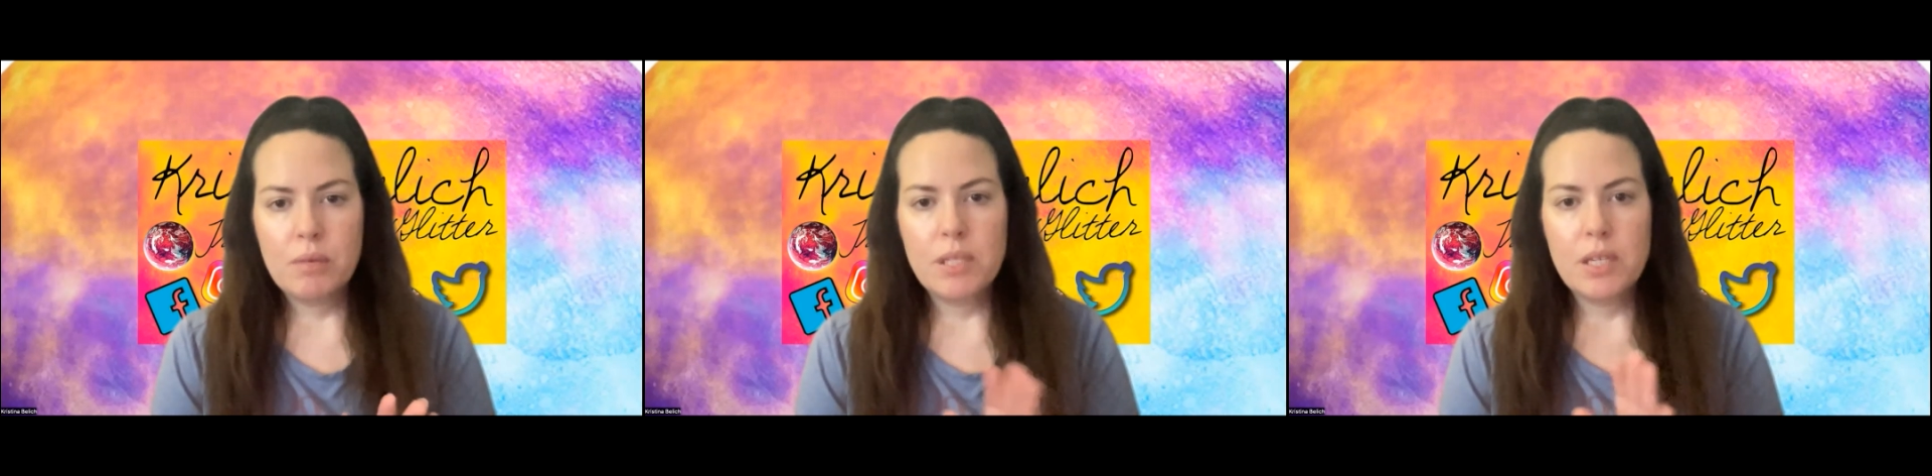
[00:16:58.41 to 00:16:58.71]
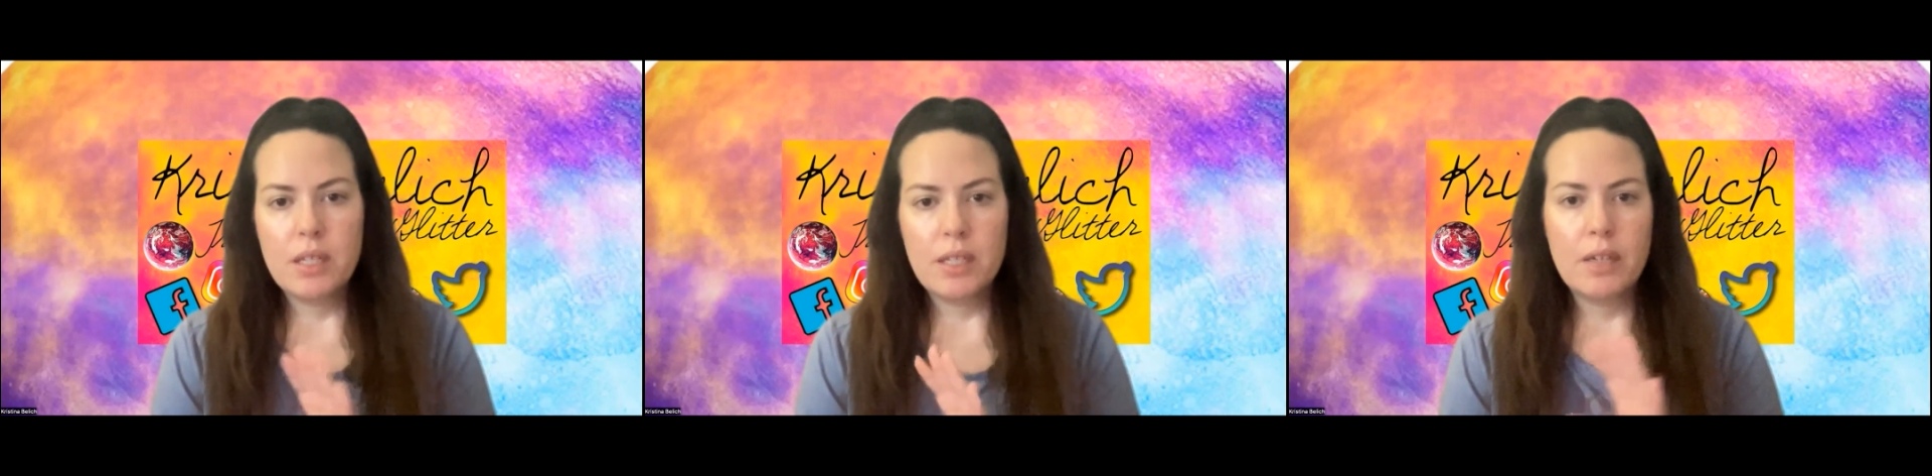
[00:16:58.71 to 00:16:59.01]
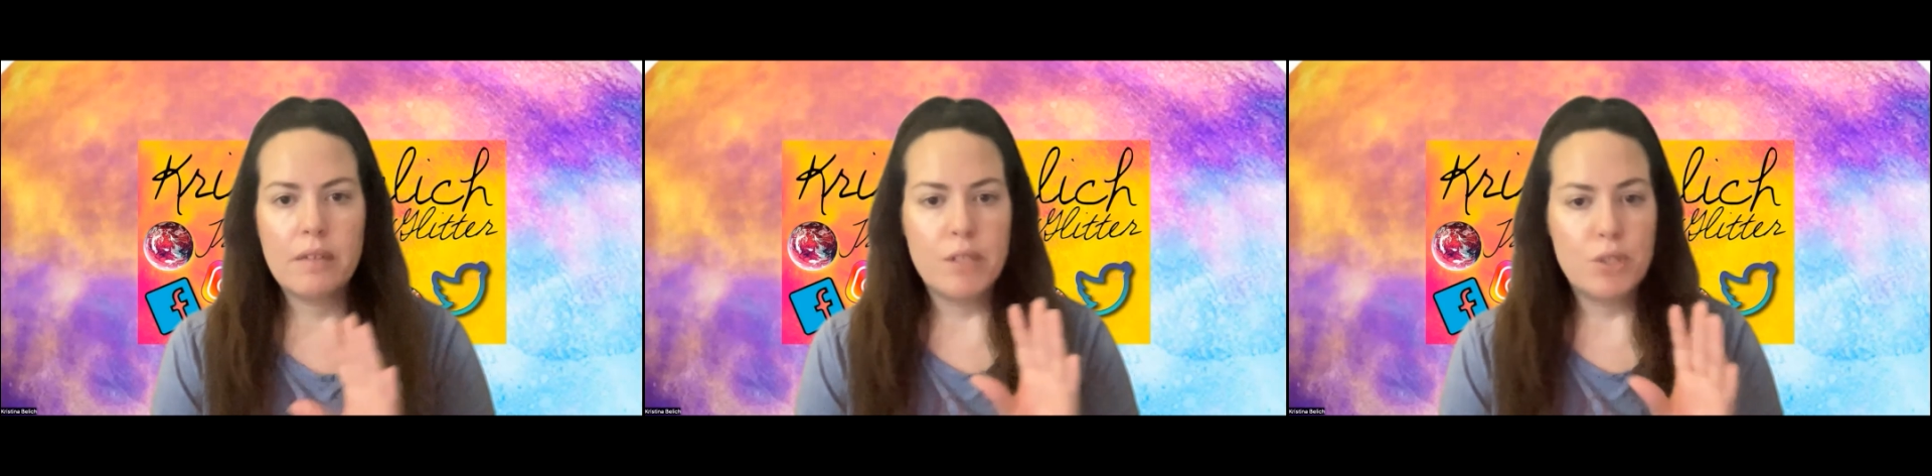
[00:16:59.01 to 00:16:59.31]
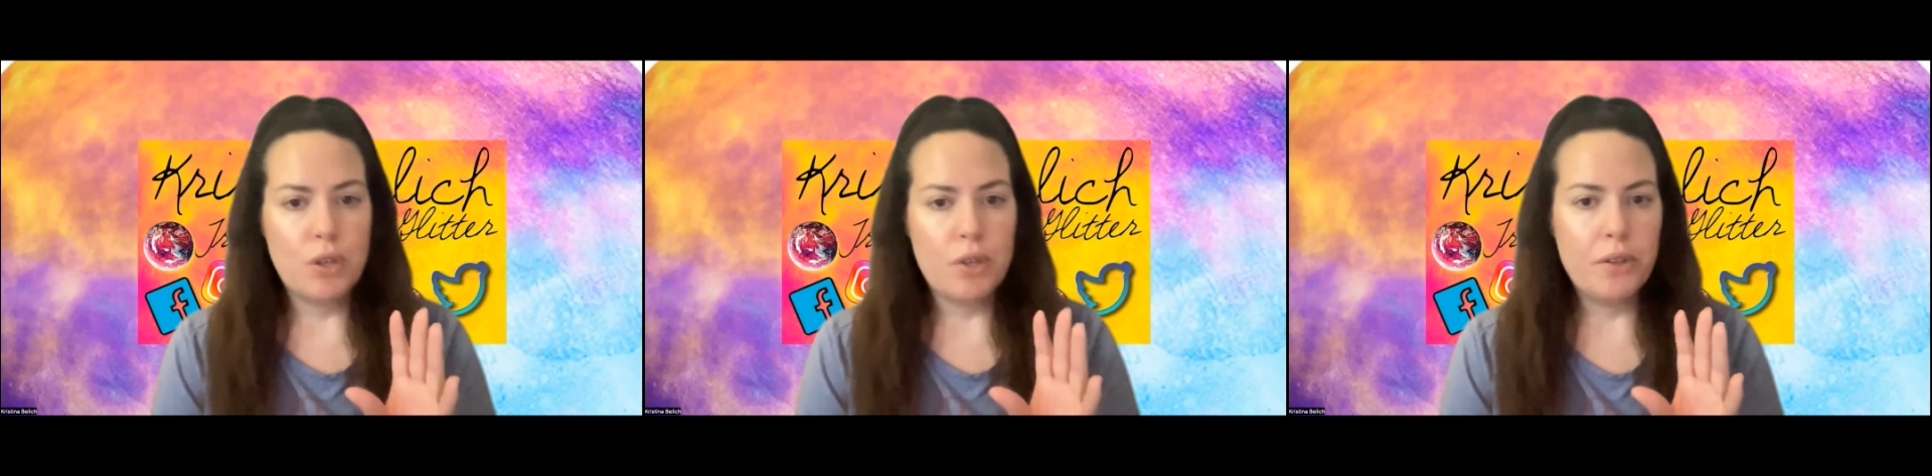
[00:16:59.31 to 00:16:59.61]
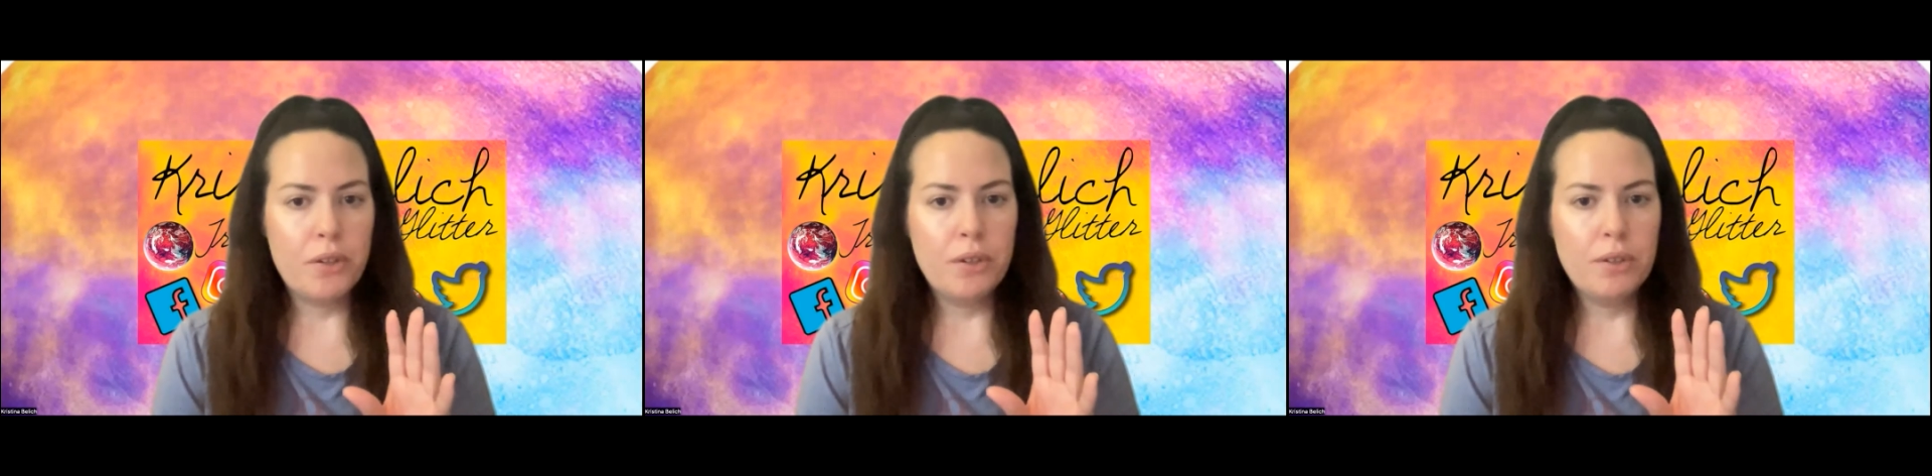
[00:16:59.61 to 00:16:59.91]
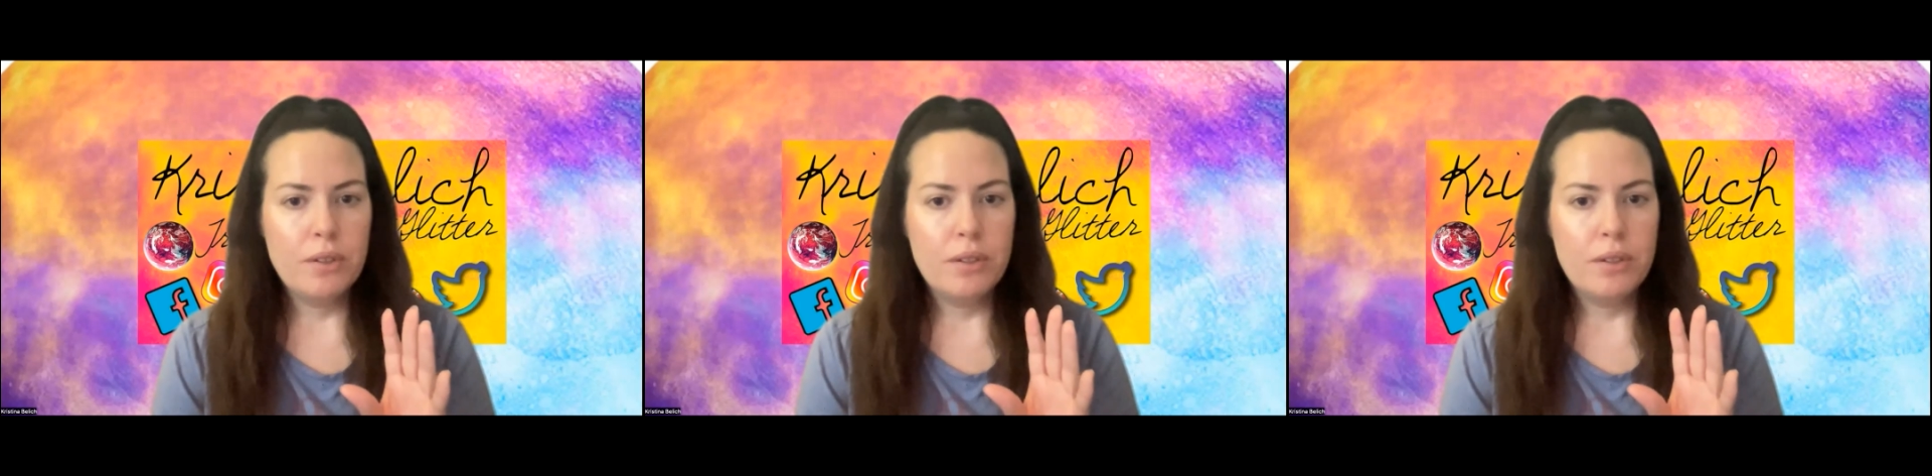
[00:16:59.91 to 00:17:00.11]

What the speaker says: we're taking care of each other.